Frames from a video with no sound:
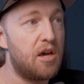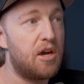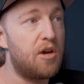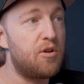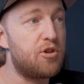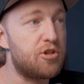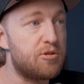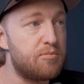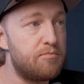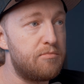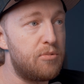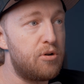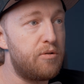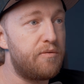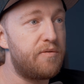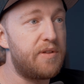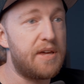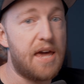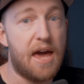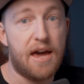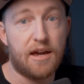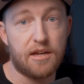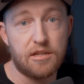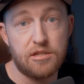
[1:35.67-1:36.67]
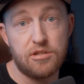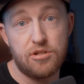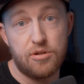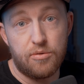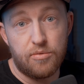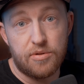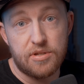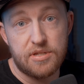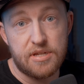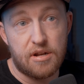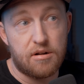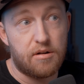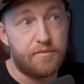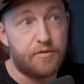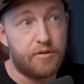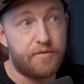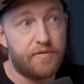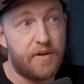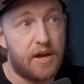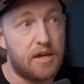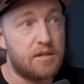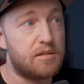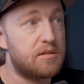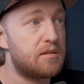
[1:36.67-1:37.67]
you just move the X to the center of your
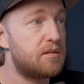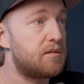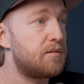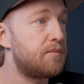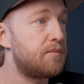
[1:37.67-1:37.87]
face.